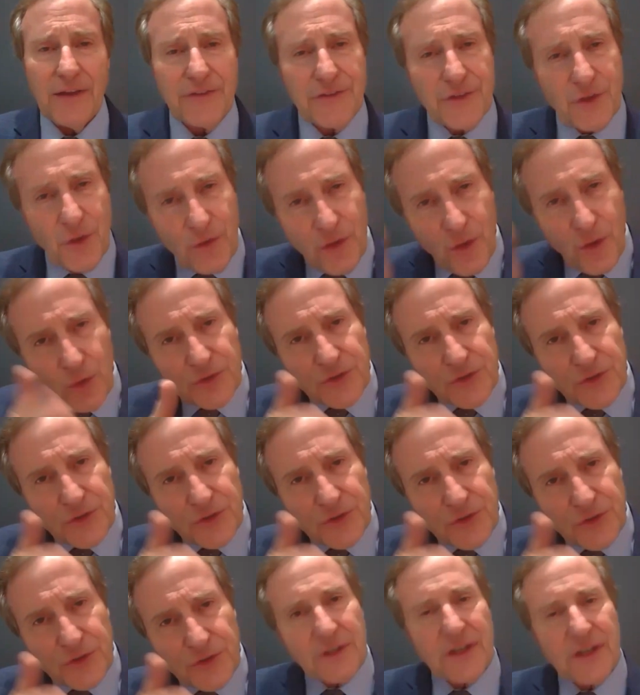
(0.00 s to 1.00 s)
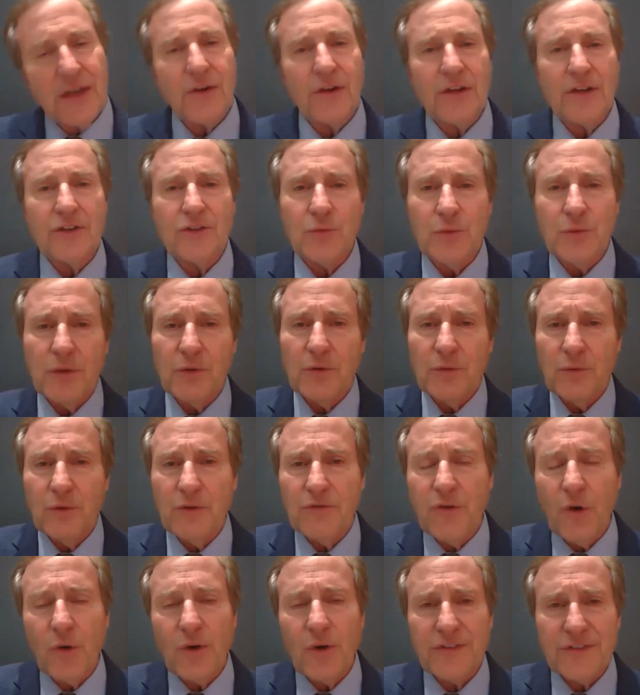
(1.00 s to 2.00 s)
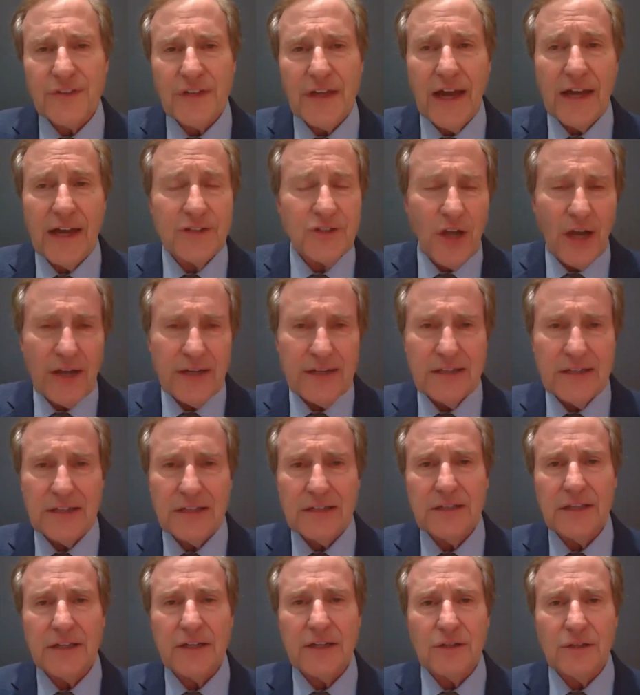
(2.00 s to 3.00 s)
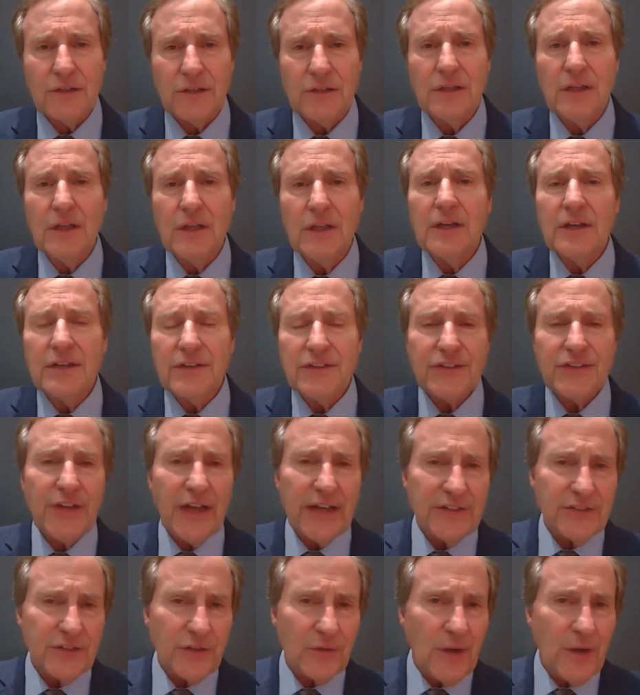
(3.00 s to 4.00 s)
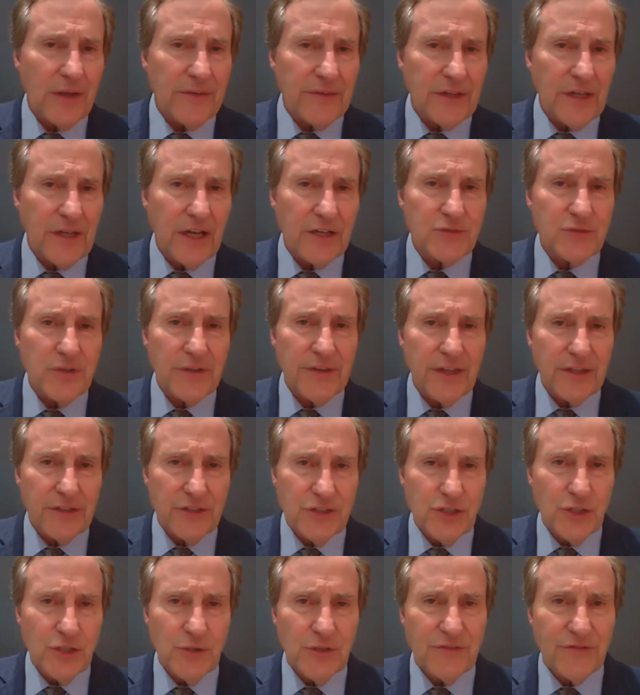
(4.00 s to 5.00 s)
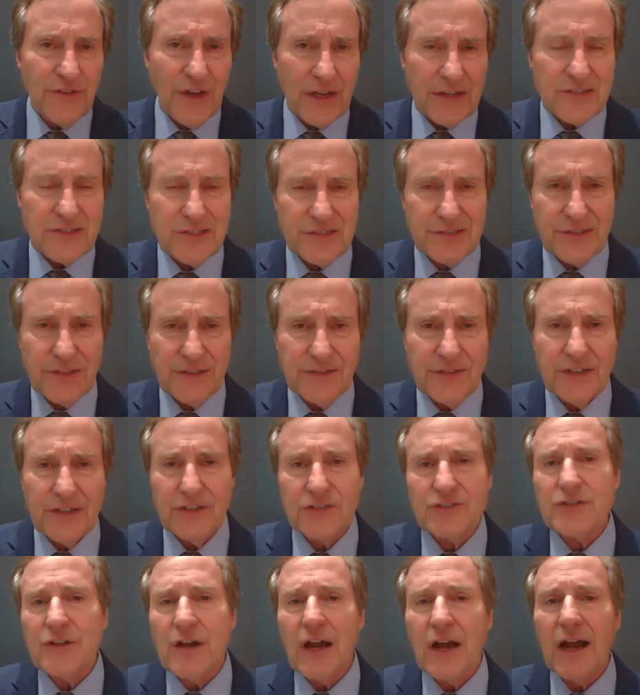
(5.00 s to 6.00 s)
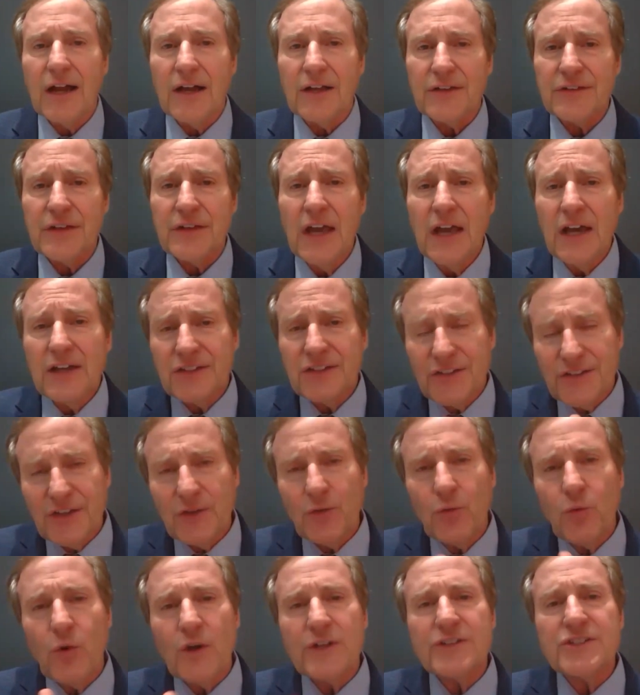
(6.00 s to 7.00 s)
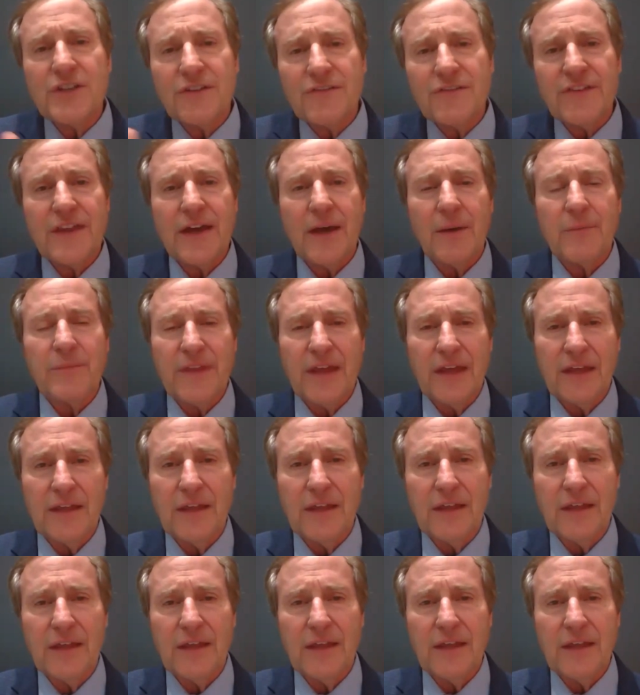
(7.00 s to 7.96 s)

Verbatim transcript: So those are the three areas we, we're focusing on, talking to clinical sites around the country that do infectious disease trials to see which of them they,